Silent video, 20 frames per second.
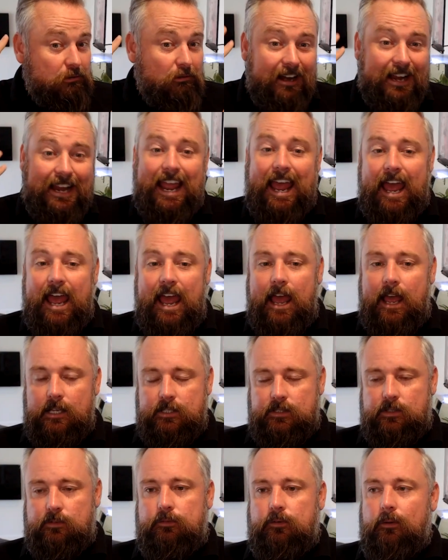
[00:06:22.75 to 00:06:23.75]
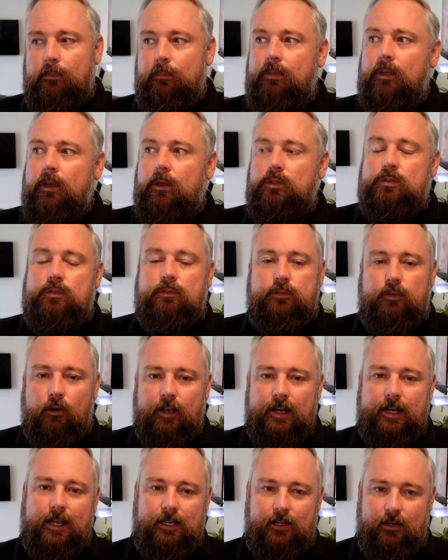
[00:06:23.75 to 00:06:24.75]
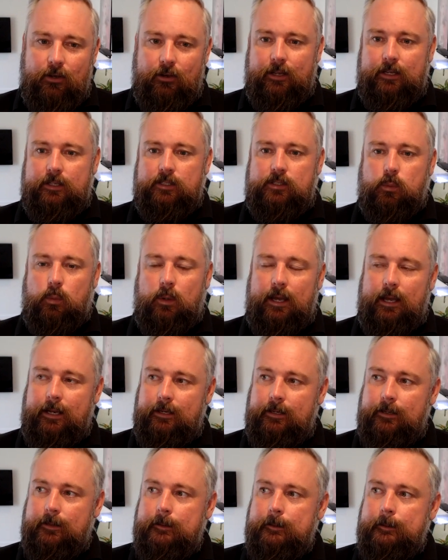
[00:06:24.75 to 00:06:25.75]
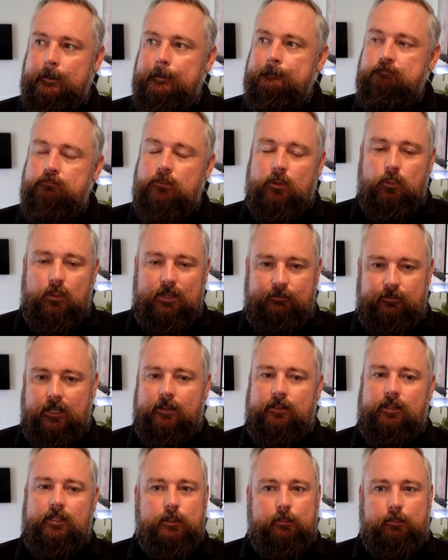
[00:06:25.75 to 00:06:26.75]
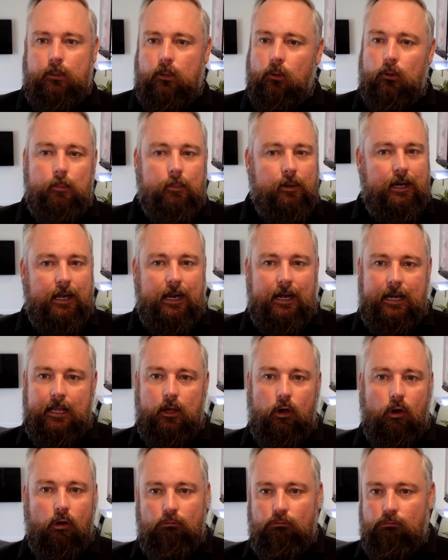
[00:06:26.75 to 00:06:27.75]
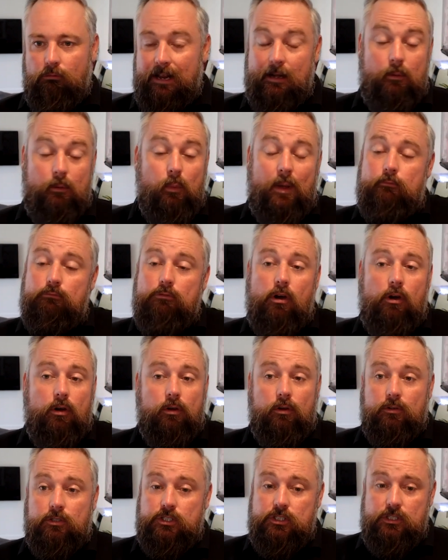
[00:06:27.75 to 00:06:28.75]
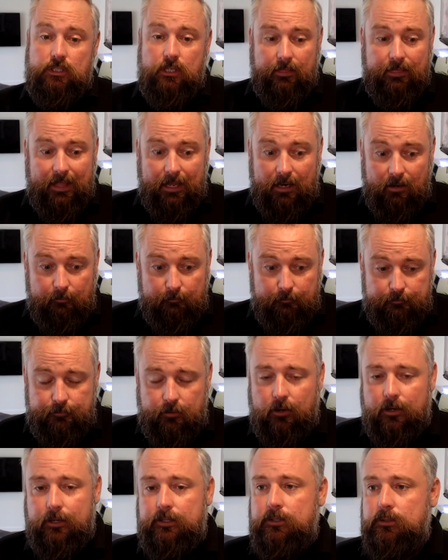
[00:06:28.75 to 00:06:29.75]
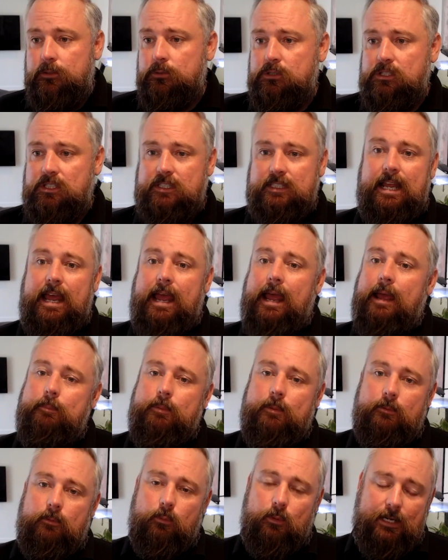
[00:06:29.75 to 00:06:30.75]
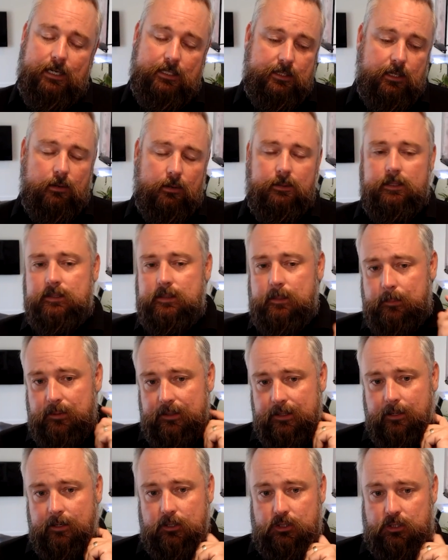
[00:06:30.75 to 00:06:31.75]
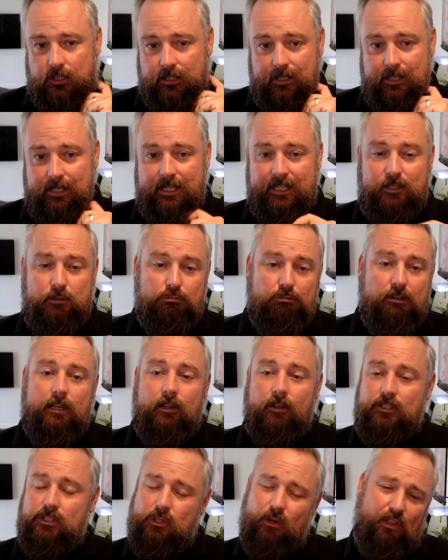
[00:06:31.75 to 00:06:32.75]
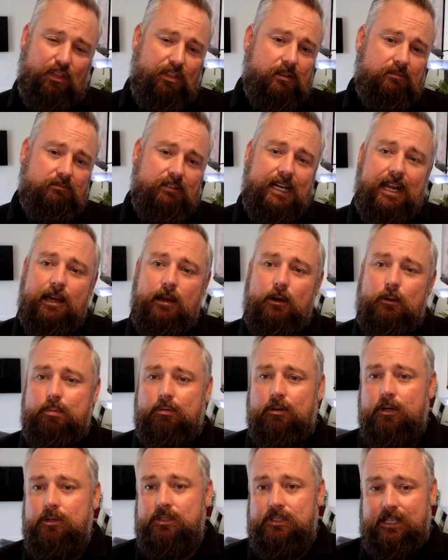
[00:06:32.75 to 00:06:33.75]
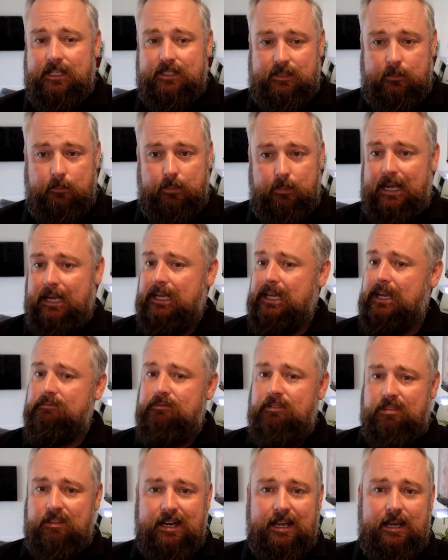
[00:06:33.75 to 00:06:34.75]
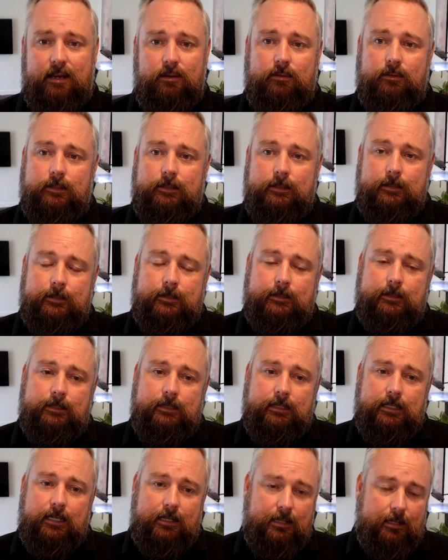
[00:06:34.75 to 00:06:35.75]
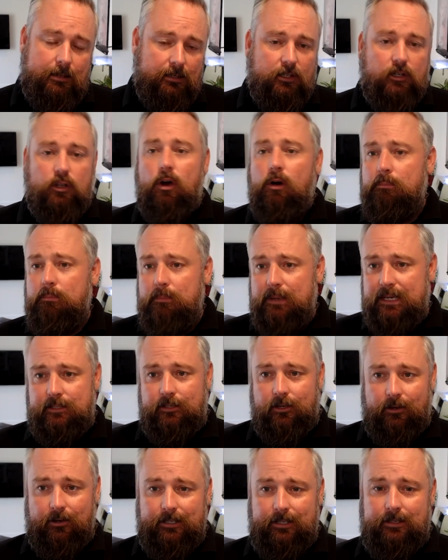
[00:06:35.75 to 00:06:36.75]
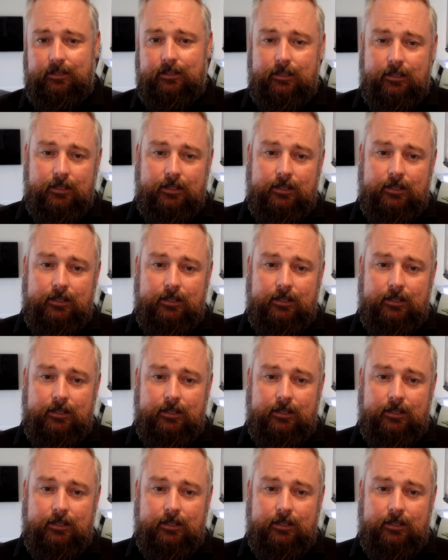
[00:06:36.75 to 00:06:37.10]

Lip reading: grey hairs are from those Friday nights when we've done the deployment and it went wrong. That final step when it's going into production, and then you realise you've got a 3-hour process to back everything out, and then gone midnight,